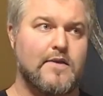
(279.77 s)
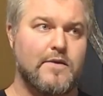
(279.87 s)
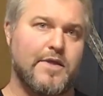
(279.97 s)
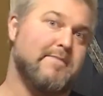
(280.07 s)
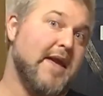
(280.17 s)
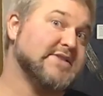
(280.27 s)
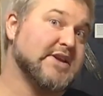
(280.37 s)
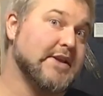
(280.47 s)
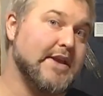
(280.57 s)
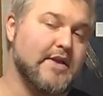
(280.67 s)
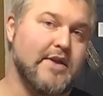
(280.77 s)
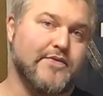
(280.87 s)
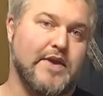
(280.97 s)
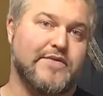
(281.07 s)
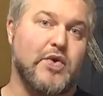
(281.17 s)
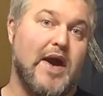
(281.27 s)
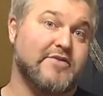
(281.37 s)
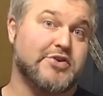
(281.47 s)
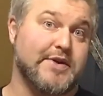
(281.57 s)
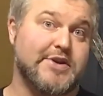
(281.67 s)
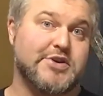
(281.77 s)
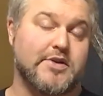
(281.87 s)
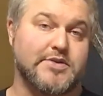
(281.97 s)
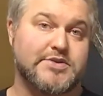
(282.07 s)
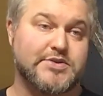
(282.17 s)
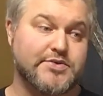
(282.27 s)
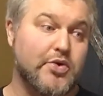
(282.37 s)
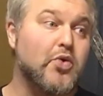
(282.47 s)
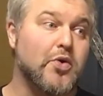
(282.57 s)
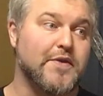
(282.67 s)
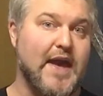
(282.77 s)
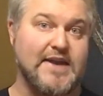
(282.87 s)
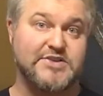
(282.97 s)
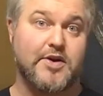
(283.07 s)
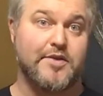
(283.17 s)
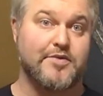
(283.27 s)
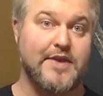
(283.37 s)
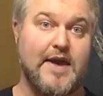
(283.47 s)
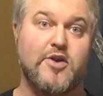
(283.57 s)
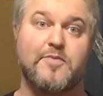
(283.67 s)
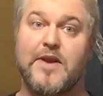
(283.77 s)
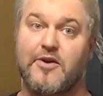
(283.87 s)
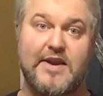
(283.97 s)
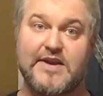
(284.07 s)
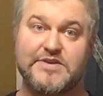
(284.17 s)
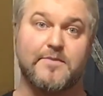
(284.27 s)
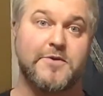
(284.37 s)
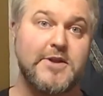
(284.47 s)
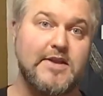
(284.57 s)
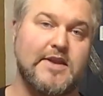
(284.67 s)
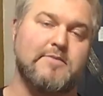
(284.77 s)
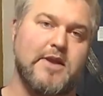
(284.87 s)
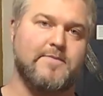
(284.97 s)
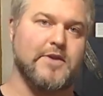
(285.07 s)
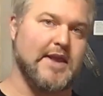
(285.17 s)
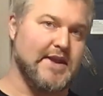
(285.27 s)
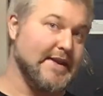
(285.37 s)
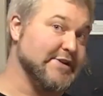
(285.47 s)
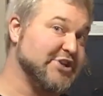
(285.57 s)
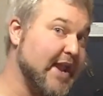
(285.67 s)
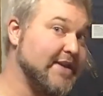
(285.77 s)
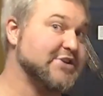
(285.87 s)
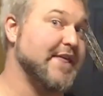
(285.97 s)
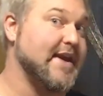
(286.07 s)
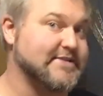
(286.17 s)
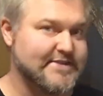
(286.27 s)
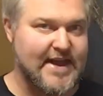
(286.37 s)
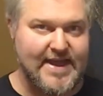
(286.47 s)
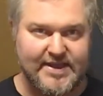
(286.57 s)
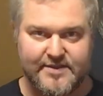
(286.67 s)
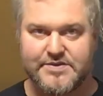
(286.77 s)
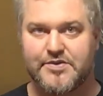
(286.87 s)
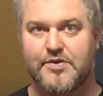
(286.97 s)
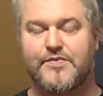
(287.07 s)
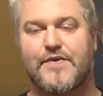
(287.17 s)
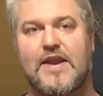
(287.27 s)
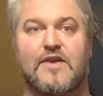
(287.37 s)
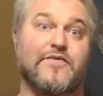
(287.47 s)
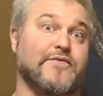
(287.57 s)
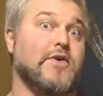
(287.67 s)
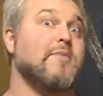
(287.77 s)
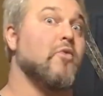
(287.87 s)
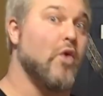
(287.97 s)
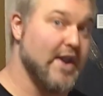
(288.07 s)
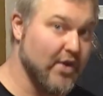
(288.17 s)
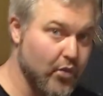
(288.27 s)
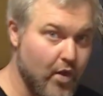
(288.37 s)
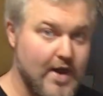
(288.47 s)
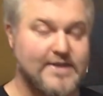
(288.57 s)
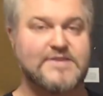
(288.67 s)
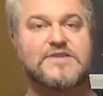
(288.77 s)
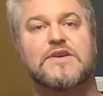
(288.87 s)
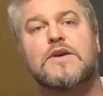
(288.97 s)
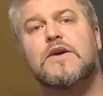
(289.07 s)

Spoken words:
Basically, if you have a traditional school that has gone through the Edo period, it has completely manipulated and changed that style of sword fighting from what it was.